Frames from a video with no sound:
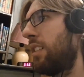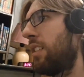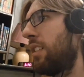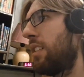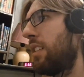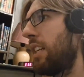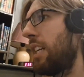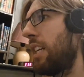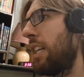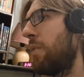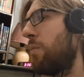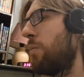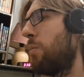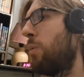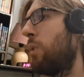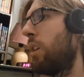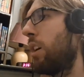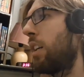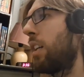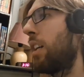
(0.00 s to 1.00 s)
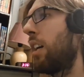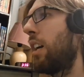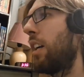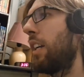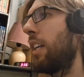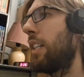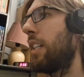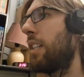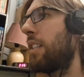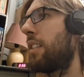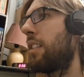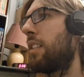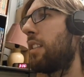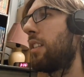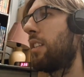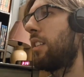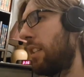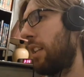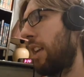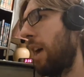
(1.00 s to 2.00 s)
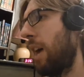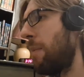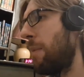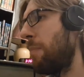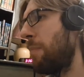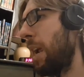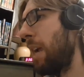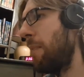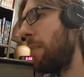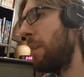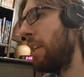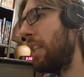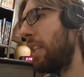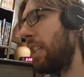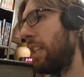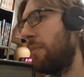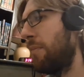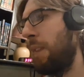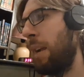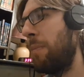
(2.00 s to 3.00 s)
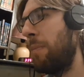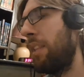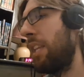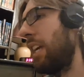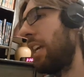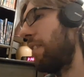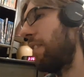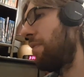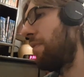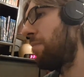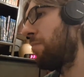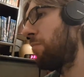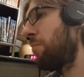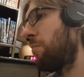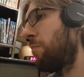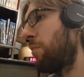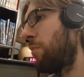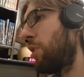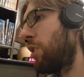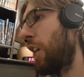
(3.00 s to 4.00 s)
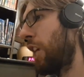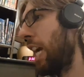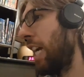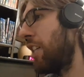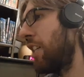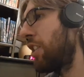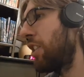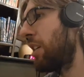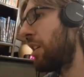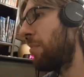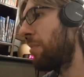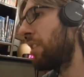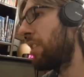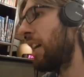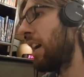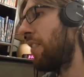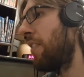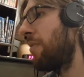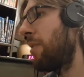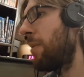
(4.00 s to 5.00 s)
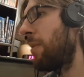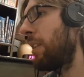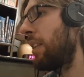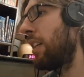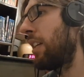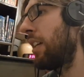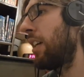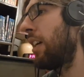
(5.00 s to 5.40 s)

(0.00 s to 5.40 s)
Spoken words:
need work on it. I mean, maybe they've changed some stuff. Maybe